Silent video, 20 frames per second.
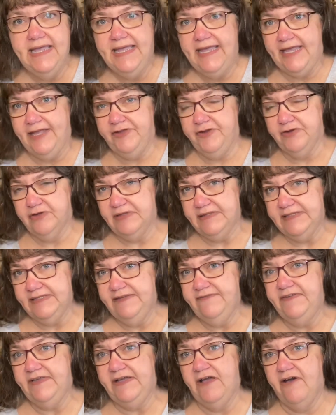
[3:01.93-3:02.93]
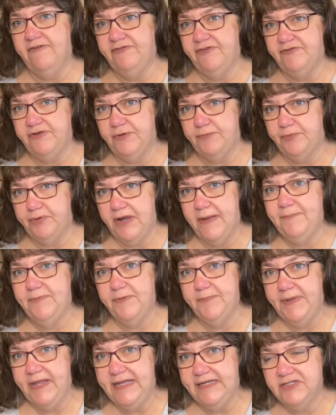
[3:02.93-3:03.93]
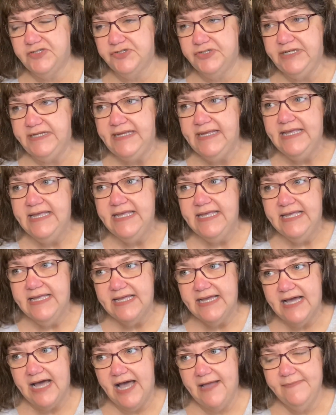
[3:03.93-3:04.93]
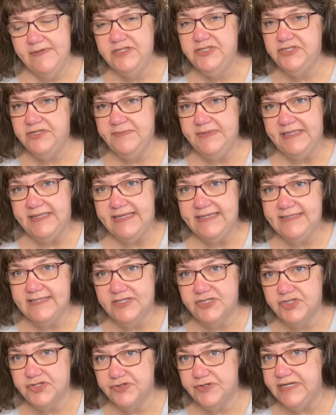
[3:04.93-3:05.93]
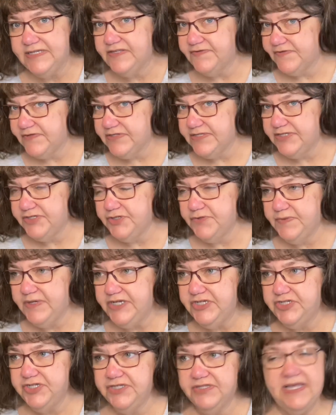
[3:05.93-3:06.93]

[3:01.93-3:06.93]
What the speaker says: and you're living off of your prepper pantry, I'm assuming that's a stressful situation.